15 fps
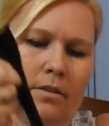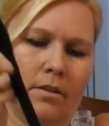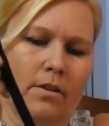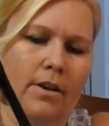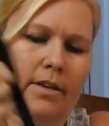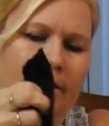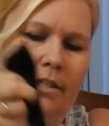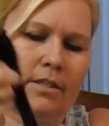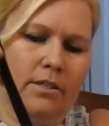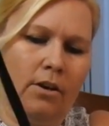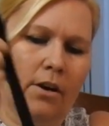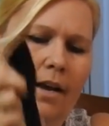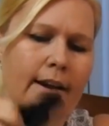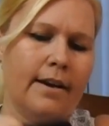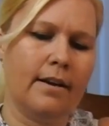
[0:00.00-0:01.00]
nice and
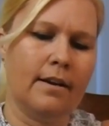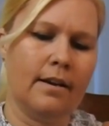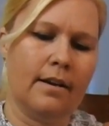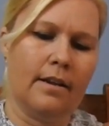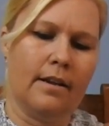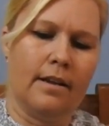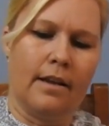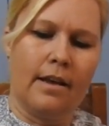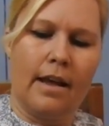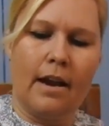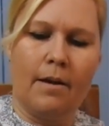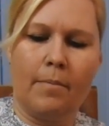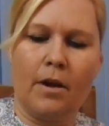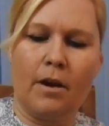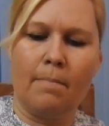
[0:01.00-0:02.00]
tight,
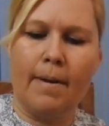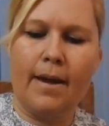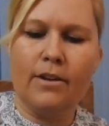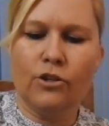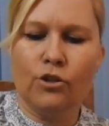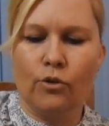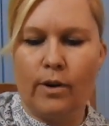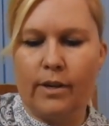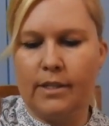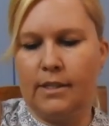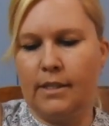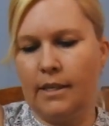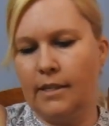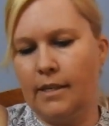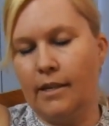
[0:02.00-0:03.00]
and I'm going to make sure it's
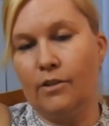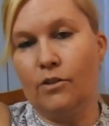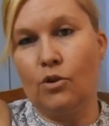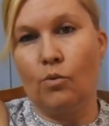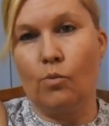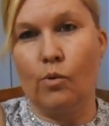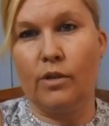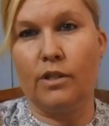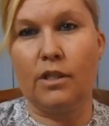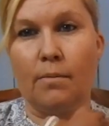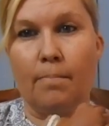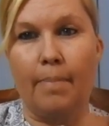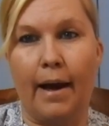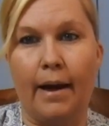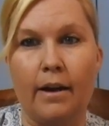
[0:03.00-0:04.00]
sitting towards the
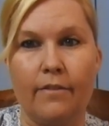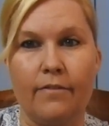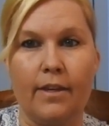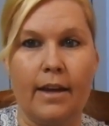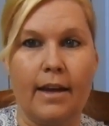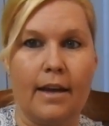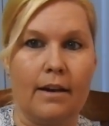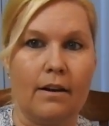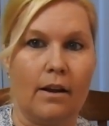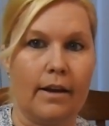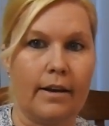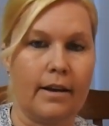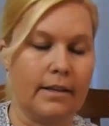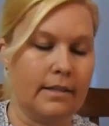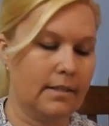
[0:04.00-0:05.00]
back of the head
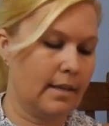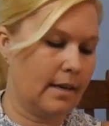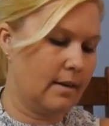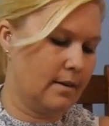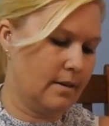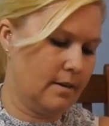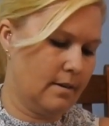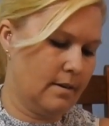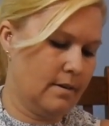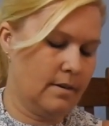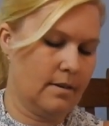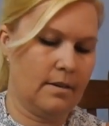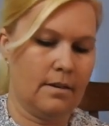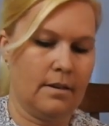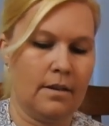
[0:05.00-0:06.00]
like I said.
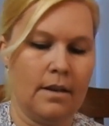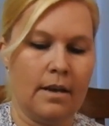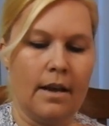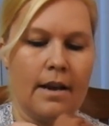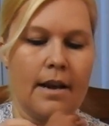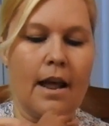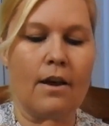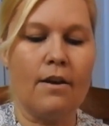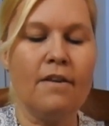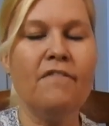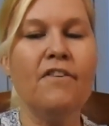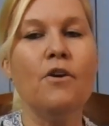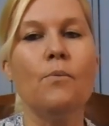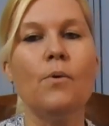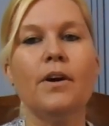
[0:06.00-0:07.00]
Now
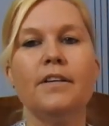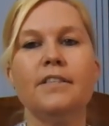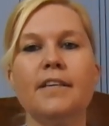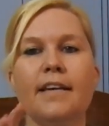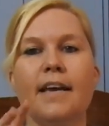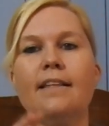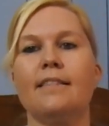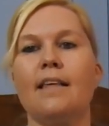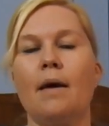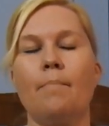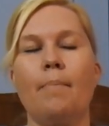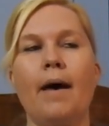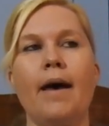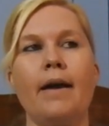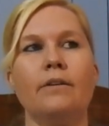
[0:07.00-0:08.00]
if you wanted to get that
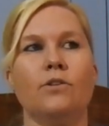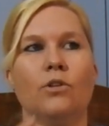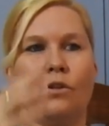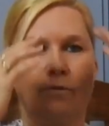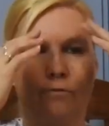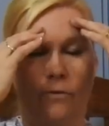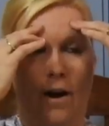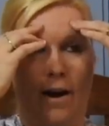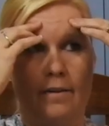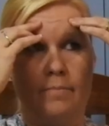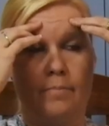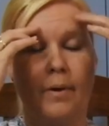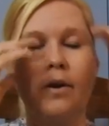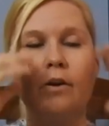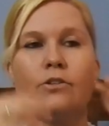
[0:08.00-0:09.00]
bag to the
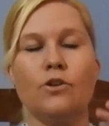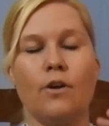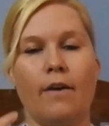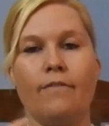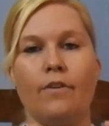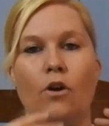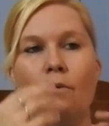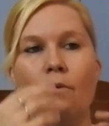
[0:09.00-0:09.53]
front because you have an